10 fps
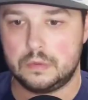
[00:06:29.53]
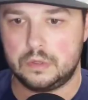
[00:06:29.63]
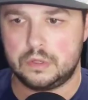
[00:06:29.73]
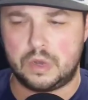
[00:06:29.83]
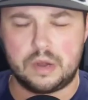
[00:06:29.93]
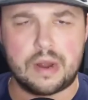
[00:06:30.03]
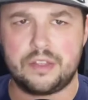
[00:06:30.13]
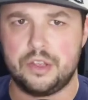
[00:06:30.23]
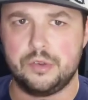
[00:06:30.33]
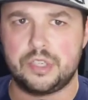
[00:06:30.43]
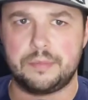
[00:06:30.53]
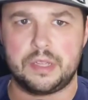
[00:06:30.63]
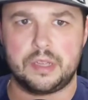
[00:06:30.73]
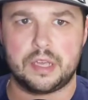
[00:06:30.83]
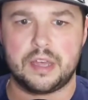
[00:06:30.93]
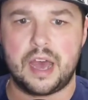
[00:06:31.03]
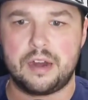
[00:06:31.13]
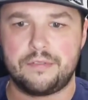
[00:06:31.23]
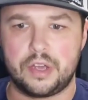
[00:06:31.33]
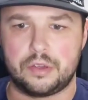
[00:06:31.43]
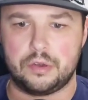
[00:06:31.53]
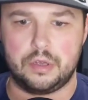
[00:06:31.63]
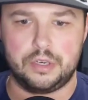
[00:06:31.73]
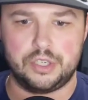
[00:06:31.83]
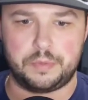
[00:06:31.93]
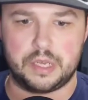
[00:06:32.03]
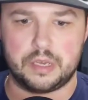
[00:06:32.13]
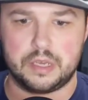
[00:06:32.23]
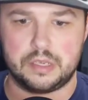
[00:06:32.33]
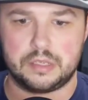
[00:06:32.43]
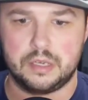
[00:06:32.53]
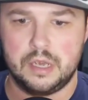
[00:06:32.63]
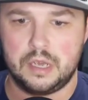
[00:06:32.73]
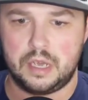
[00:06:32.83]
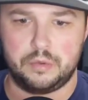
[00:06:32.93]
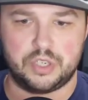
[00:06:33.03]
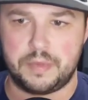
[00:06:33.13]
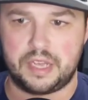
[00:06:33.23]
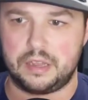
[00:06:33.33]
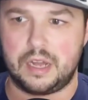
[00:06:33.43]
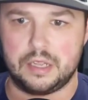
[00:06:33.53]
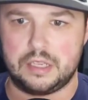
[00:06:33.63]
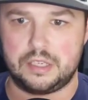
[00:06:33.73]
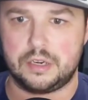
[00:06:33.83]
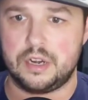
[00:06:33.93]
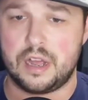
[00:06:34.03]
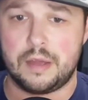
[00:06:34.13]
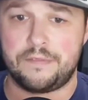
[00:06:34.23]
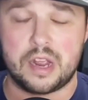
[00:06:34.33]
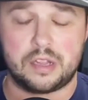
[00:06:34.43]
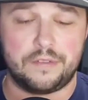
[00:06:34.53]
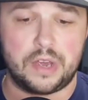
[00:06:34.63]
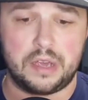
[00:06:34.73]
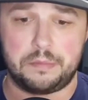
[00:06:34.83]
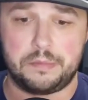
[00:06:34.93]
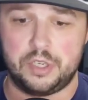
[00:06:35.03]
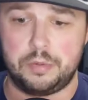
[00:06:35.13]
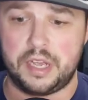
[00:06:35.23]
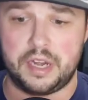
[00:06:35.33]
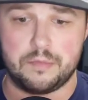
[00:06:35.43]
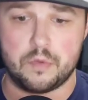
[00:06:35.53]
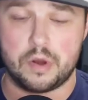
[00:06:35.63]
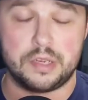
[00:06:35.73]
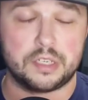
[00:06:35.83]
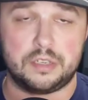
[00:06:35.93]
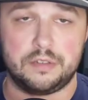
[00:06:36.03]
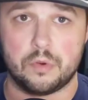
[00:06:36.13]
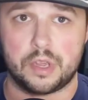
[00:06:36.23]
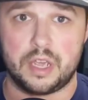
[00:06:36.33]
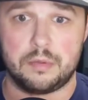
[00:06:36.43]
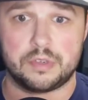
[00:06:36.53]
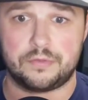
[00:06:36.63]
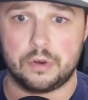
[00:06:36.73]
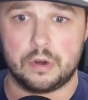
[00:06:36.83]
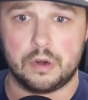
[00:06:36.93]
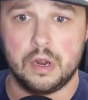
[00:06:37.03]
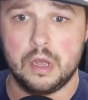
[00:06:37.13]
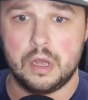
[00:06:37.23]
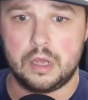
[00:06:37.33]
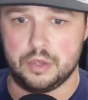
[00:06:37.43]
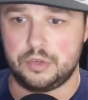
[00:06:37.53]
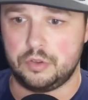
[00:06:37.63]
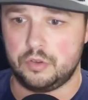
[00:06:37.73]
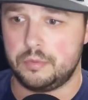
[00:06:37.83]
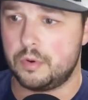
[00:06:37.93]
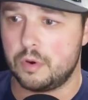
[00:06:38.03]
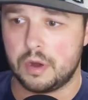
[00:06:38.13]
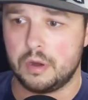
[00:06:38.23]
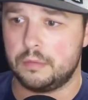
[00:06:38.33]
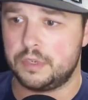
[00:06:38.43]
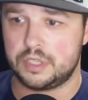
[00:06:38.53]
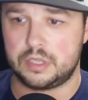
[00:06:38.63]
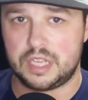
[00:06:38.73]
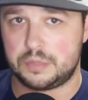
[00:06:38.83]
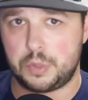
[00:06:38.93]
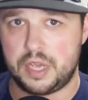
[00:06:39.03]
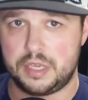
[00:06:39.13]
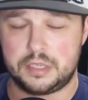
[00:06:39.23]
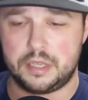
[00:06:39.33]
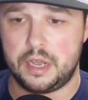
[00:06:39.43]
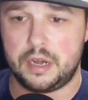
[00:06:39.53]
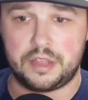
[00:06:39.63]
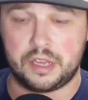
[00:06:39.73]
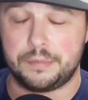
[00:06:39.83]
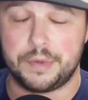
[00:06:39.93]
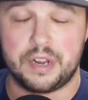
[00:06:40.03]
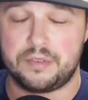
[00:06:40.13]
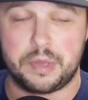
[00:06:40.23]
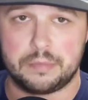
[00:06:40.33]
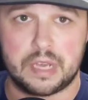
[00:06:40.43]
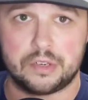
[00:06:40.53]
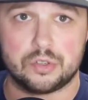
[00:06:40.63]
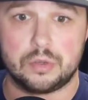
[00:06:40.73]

So I'd rather use something like that if I could, just because it would just make it a lot easier. Now, frankly, if I do play any more N64 games for YouTube or just Let's Plays, then I think I'm gonna have to pick up that controller.